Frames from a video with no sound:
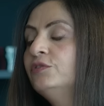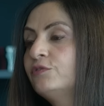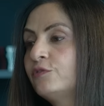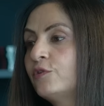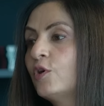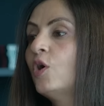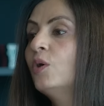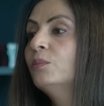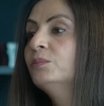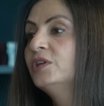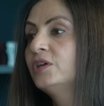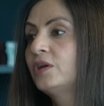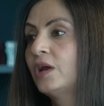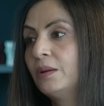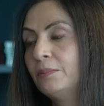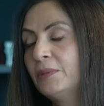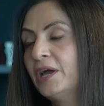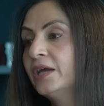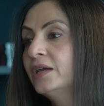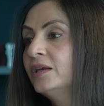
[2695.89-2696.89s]
from the
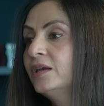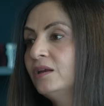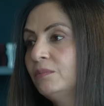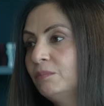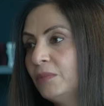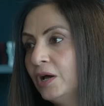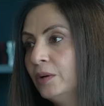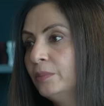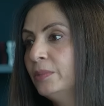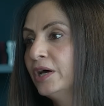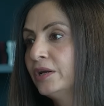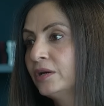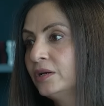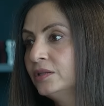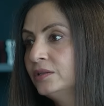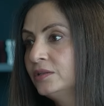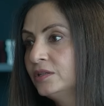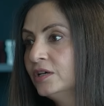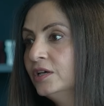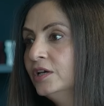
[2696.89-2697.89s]
Ramayana and
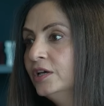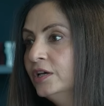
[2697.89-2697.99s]
Mahabharata, hmm.